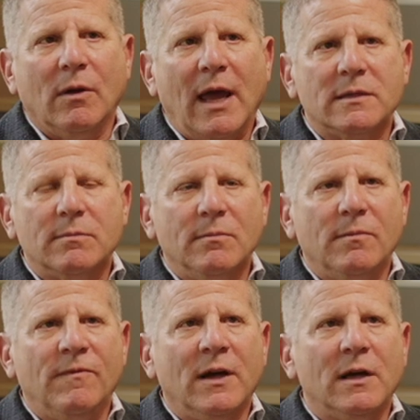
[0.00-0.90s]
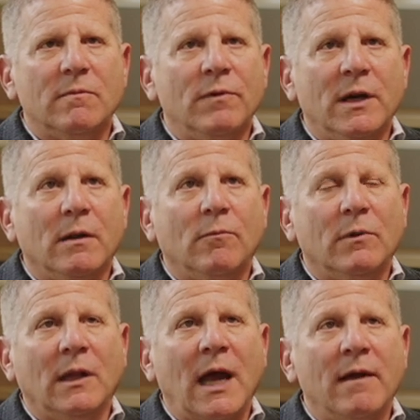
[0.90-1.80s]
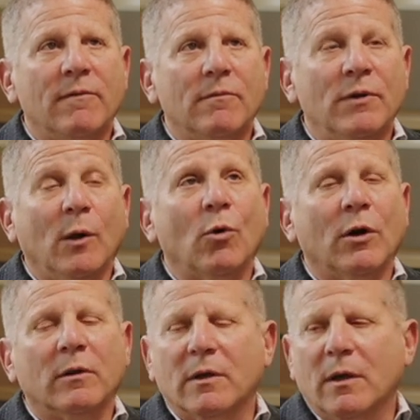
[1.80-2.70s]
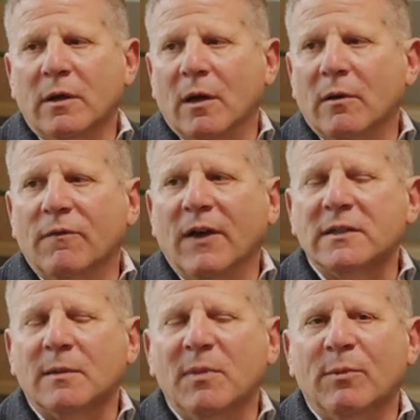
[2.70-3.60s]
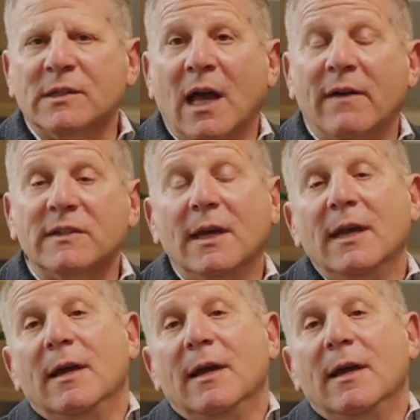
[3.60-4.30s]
has very real world, effects on people's lives.